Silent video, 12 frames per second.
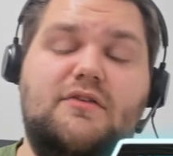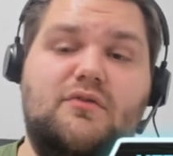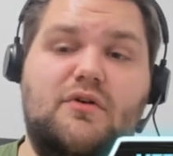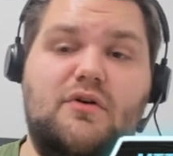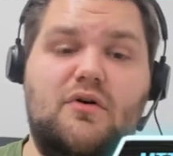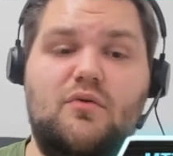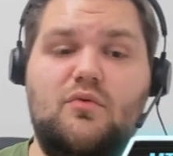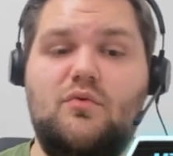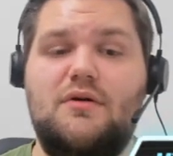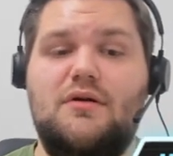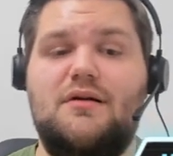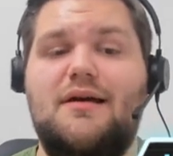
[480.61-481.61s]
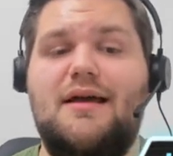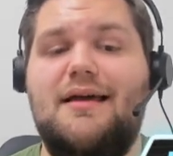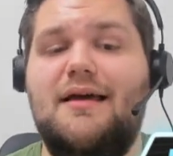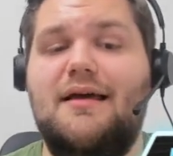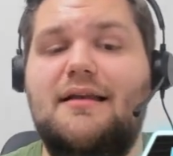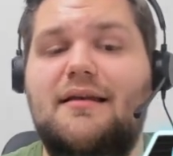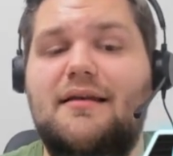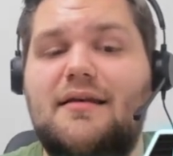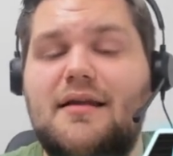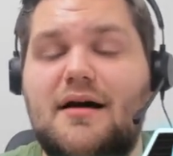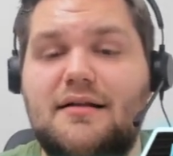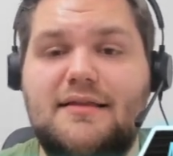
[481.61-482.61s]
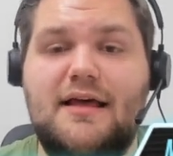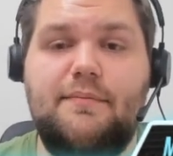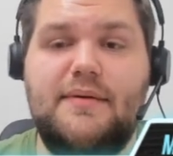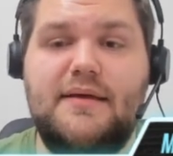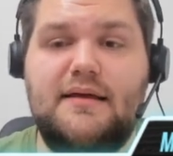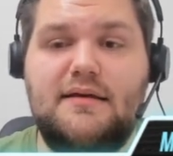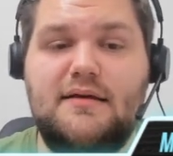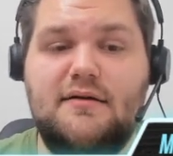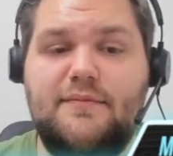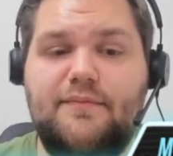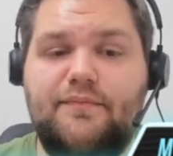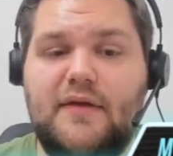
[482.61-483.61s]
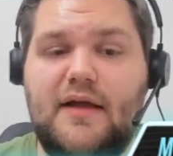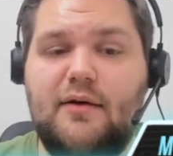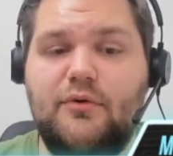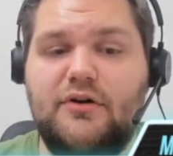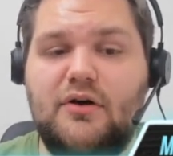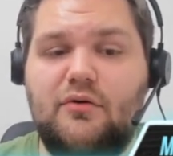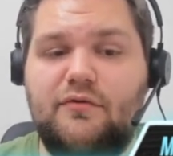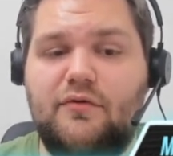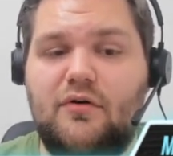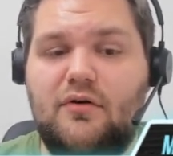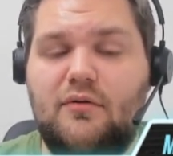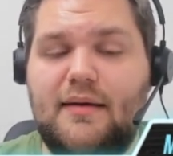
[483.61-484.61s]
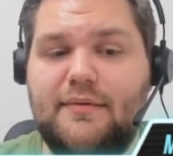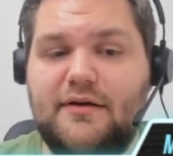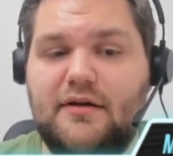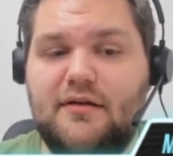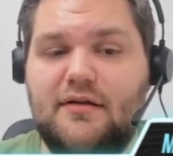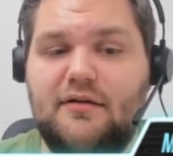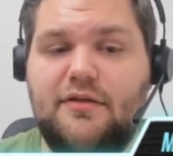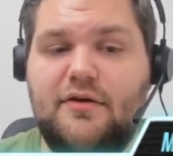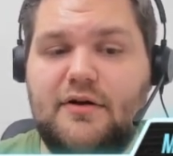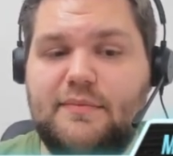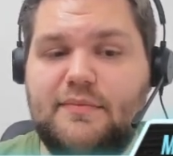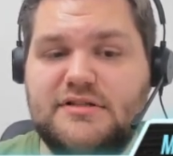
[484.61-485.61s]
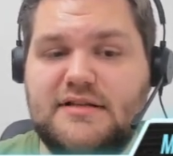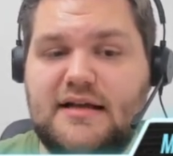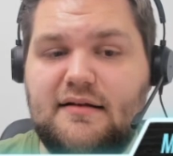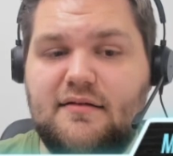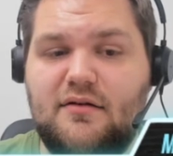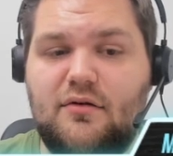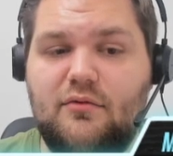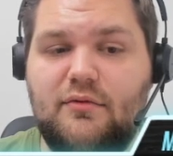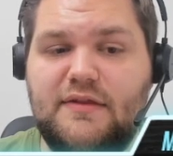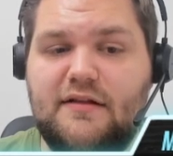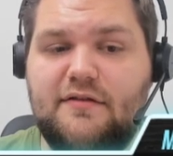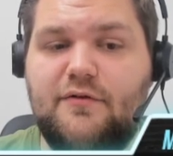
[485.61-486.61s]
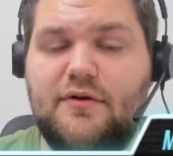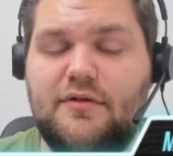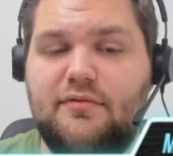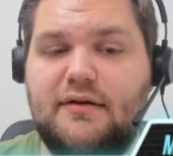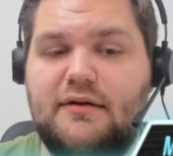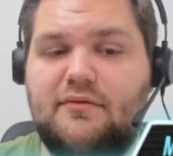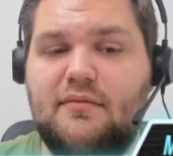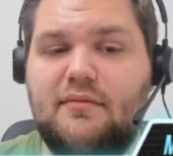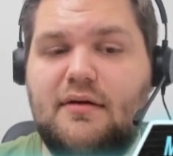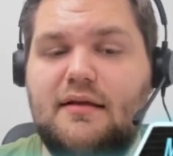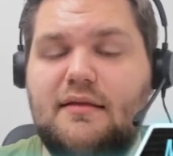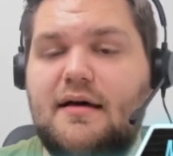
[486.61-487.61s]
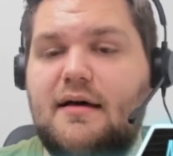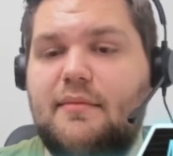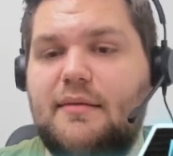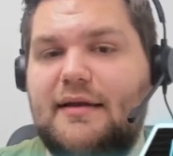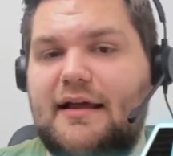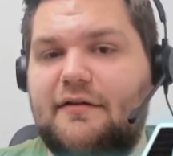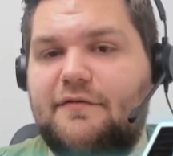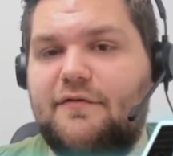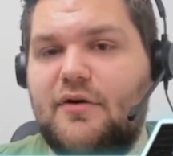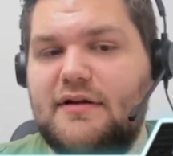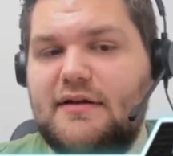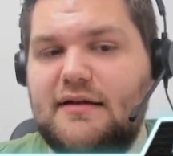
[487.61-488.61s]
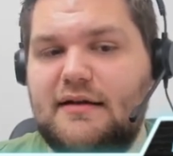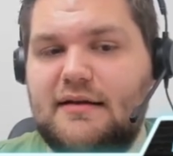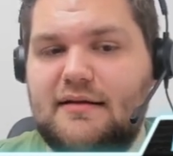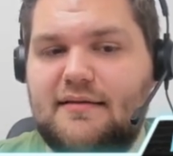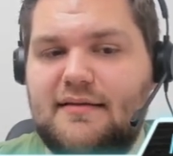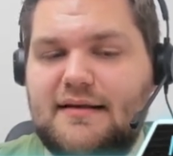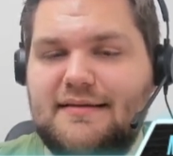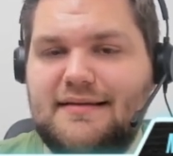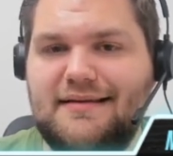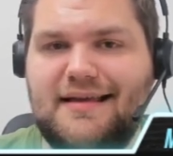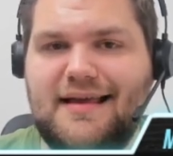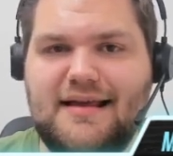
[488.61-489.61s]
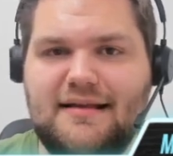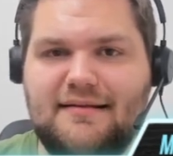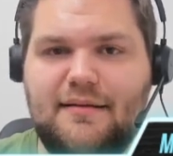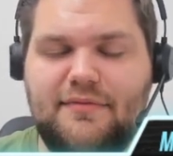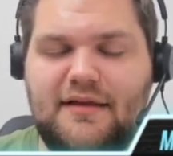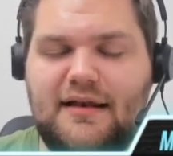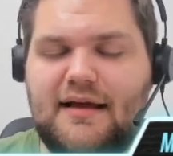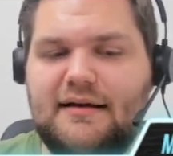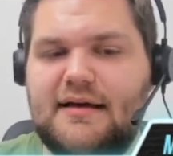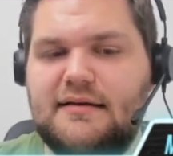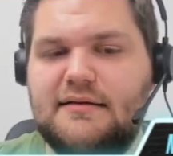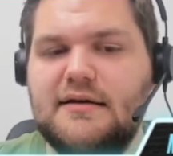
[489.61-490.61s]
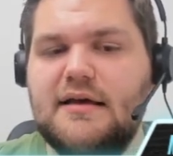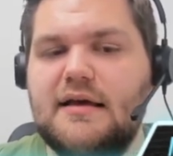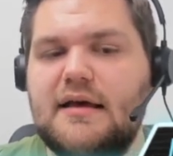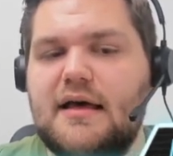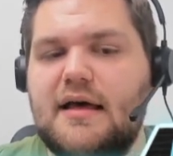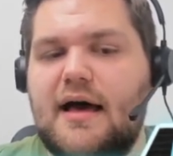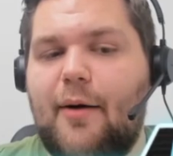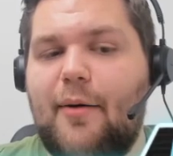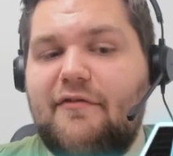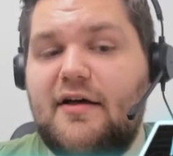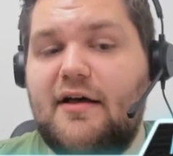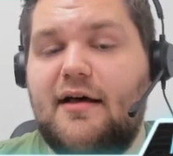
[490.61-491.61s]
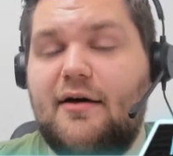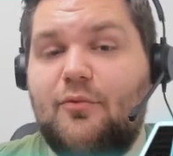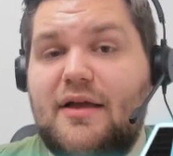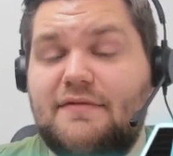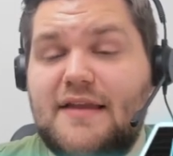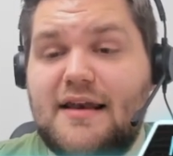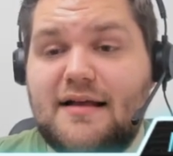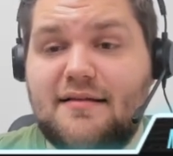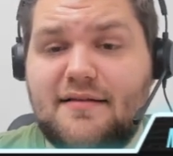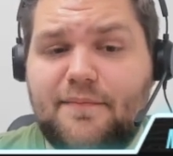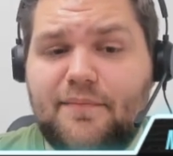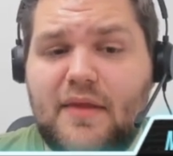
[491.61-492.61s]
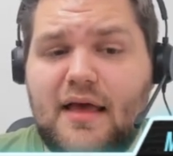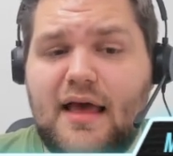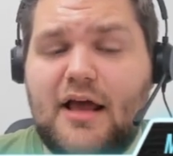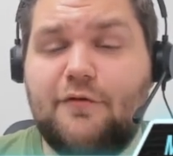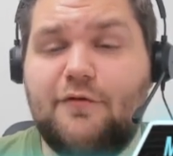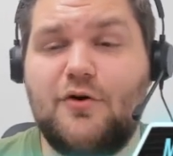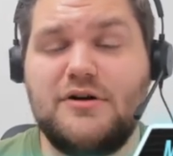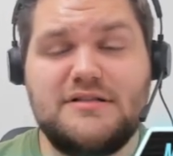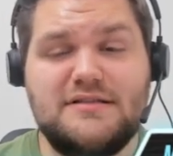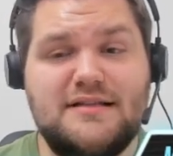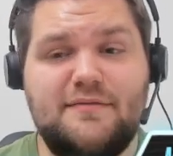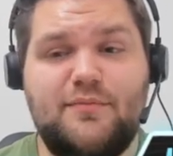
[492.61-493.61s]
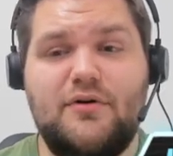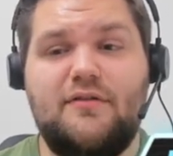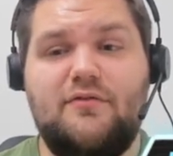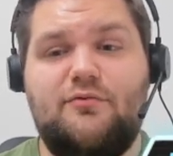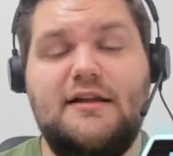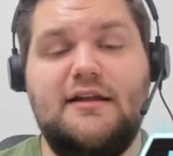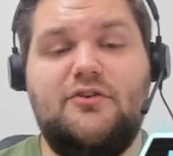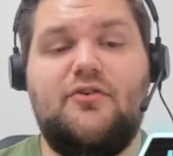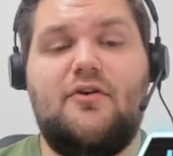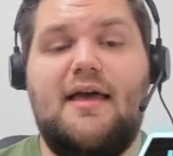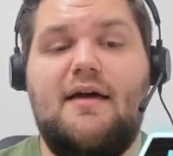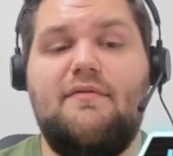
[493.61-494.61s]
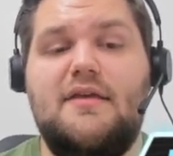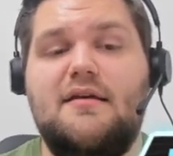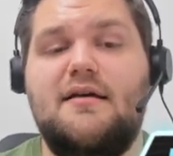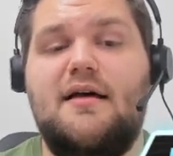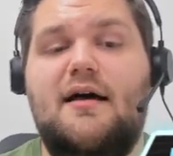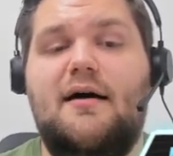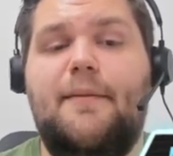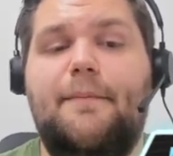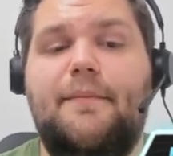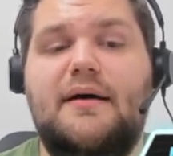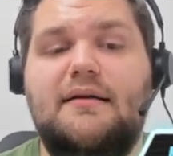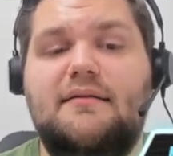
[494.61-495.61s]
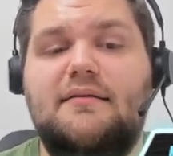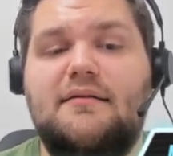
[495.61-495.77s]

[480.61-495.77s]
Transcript: go not that big here. I would go for maybe a 30%. So when there's 43 in there, maybe like 14, 16K, something like that. However, we have the nuts, and of course this board is really draw heavy, but